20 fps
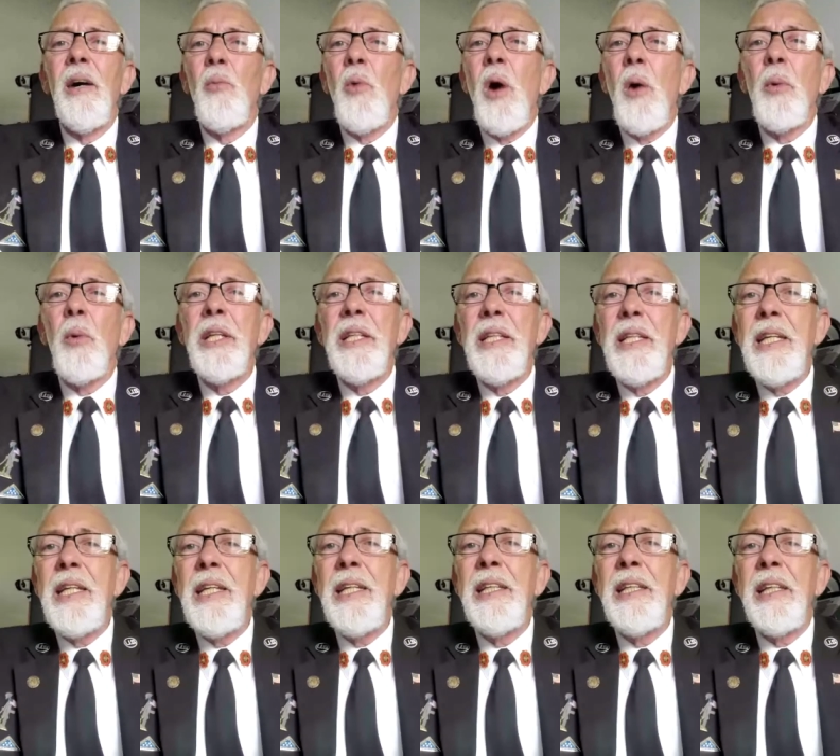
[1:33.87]
what we
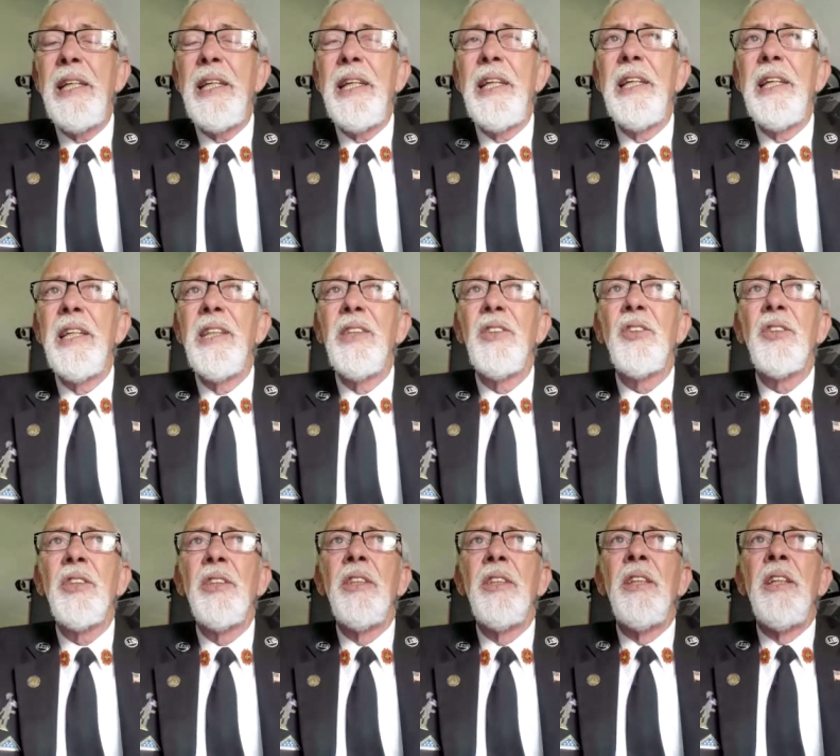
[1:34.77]
need
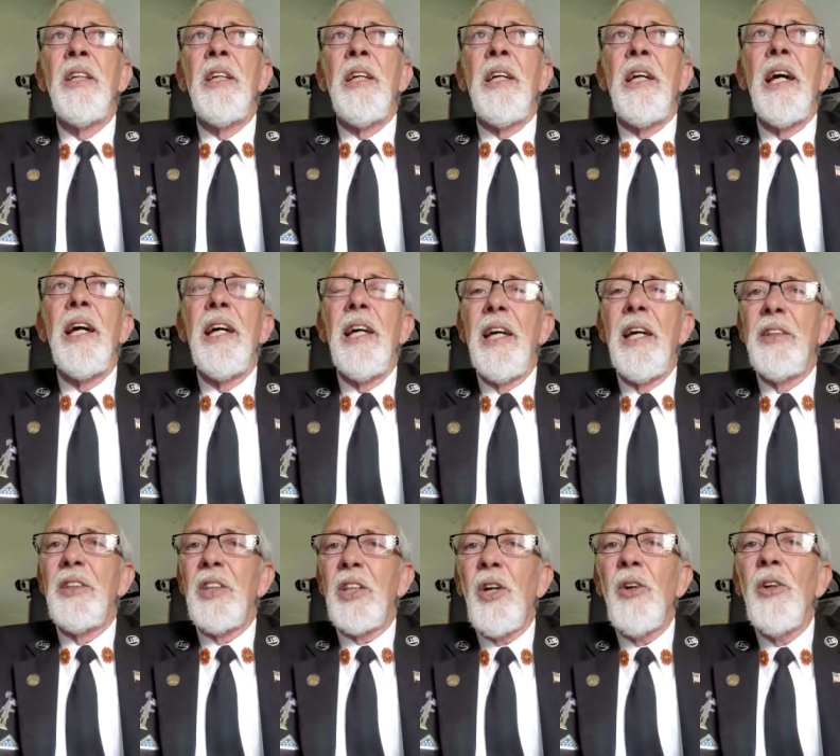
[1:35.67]
is uh,
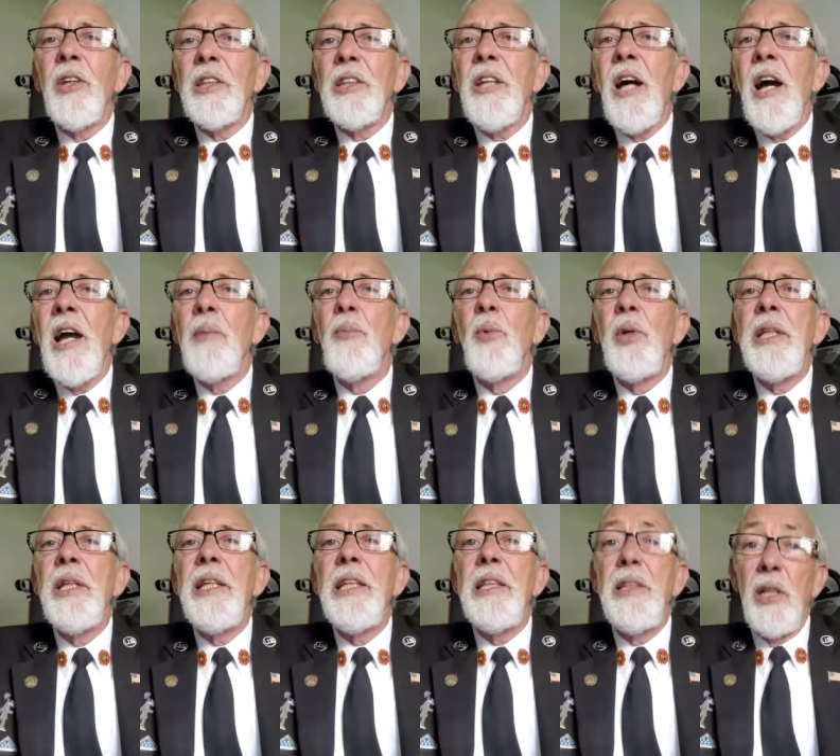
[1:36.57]
at the current time, we
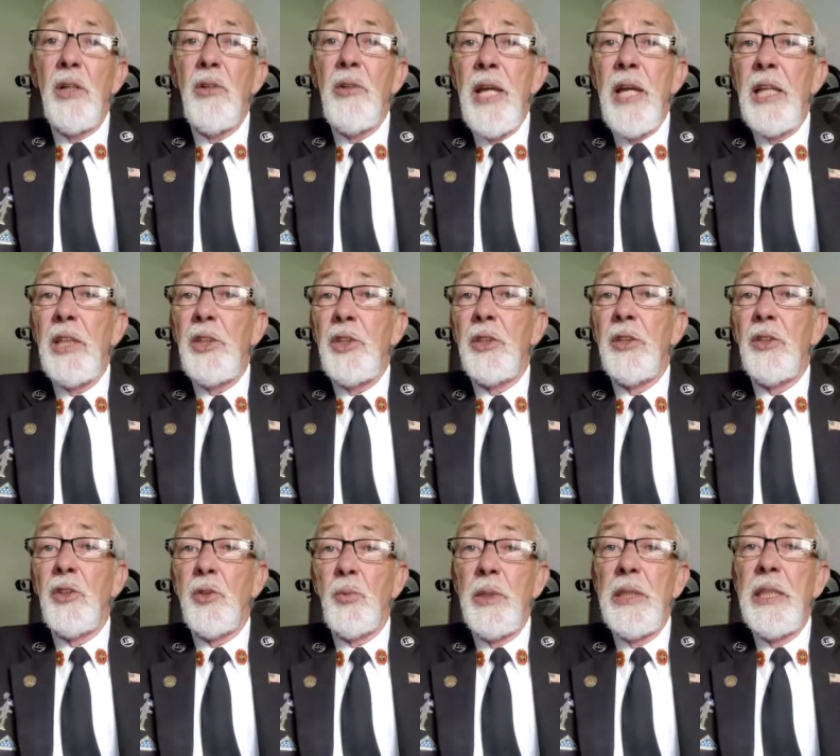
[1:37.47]
need
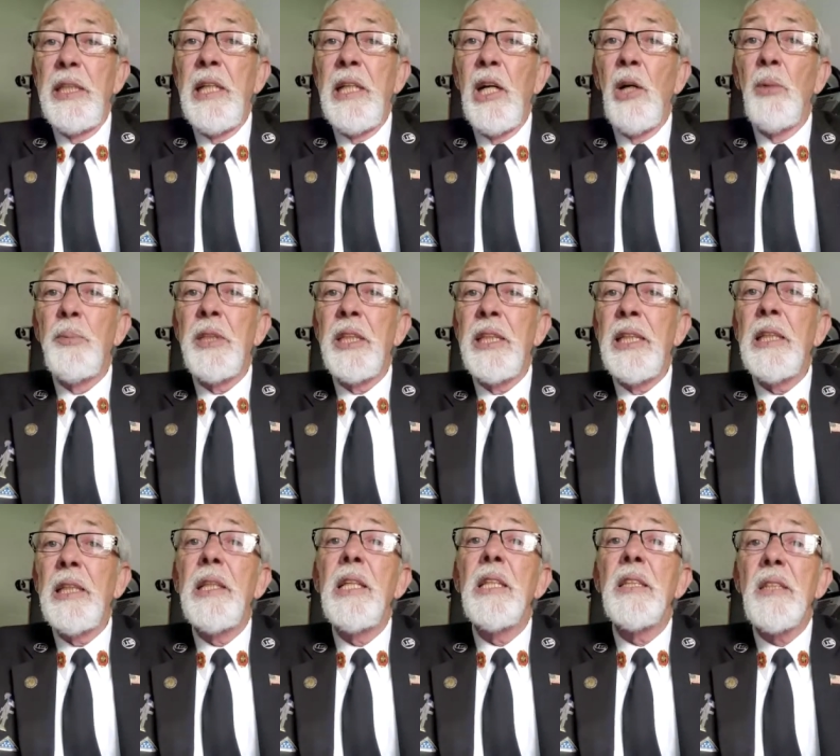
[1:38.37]
donations. We need help to
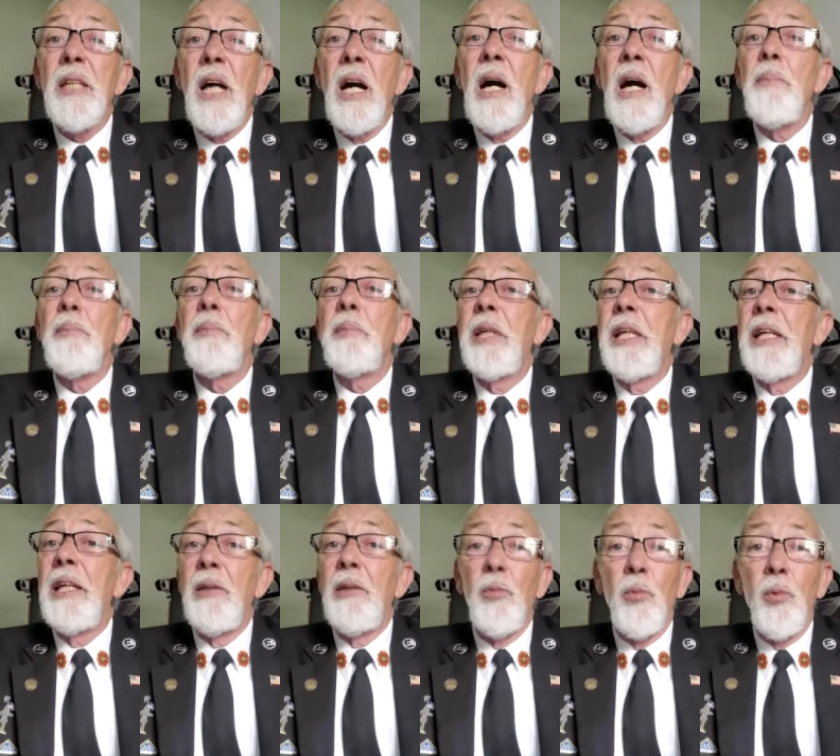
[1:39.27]
get this up,
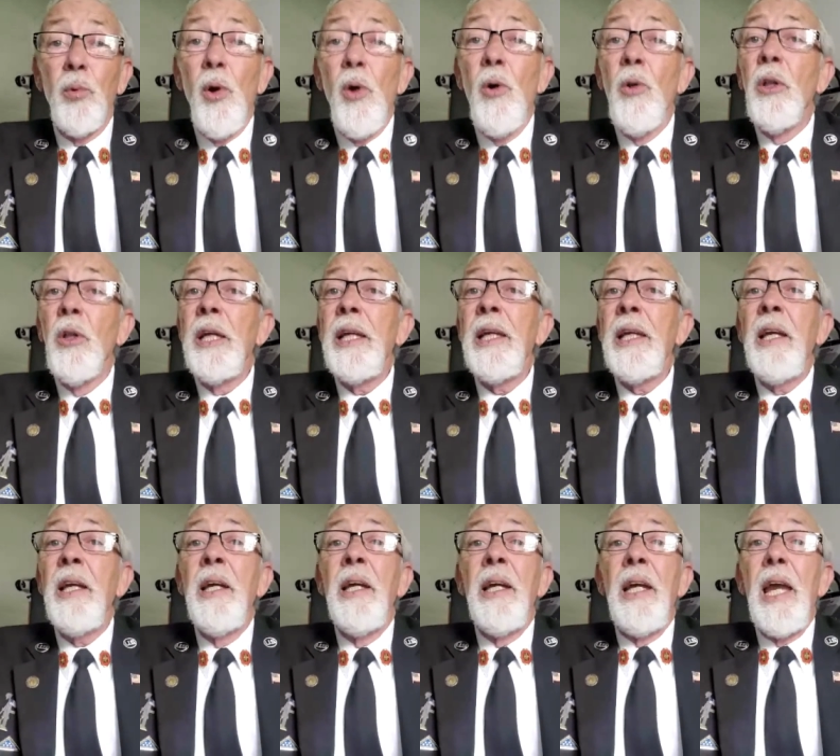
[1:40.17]
get it rolling,
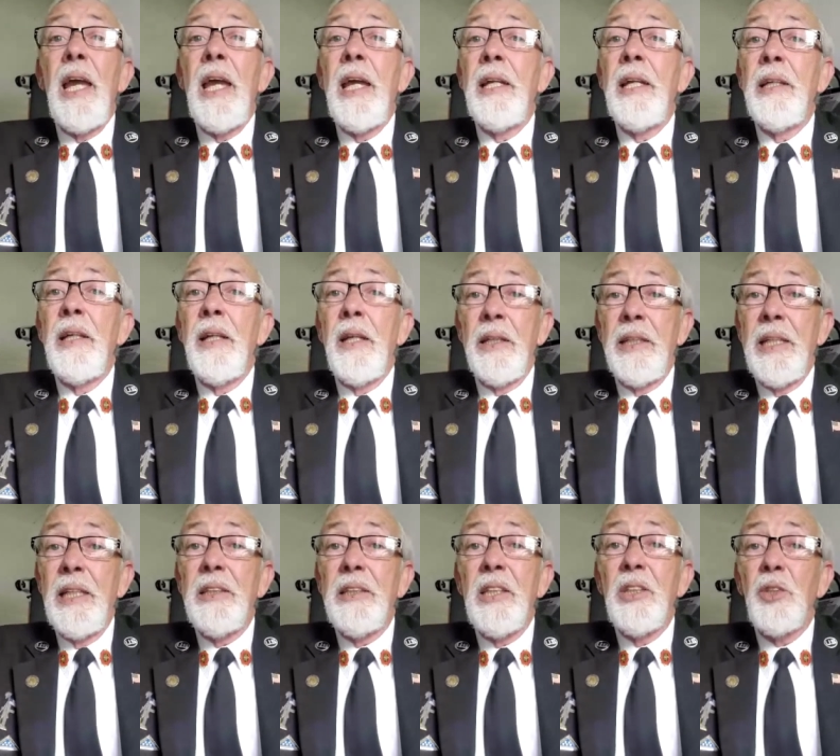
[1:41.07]
and
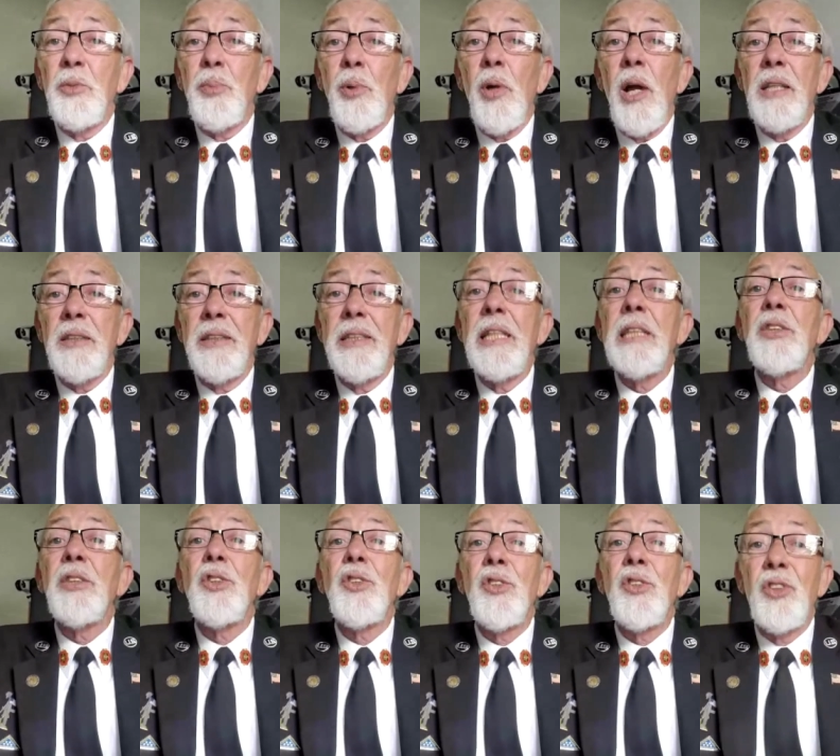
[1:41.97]
get this
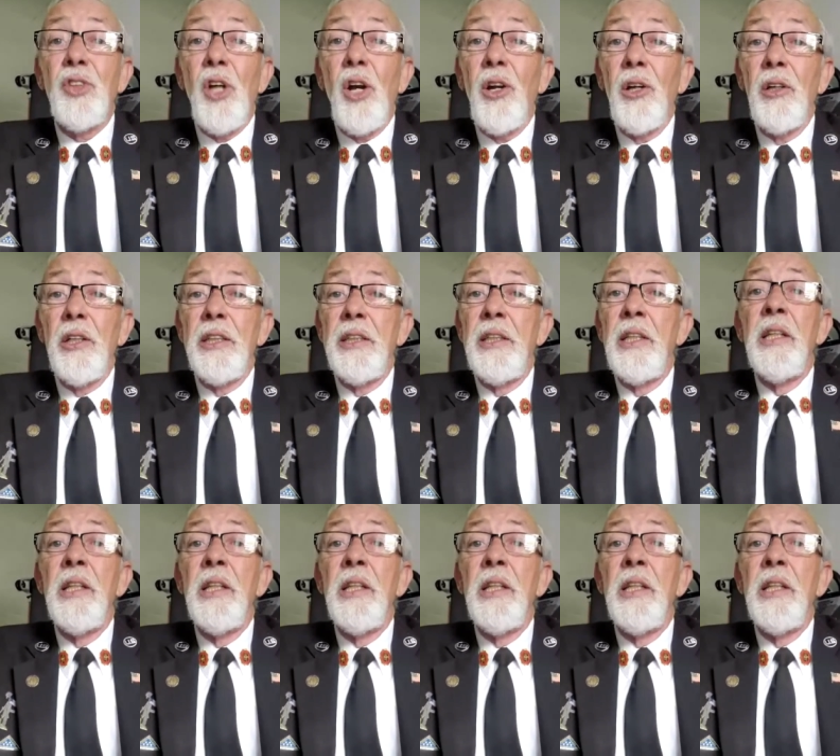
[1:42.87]
process started.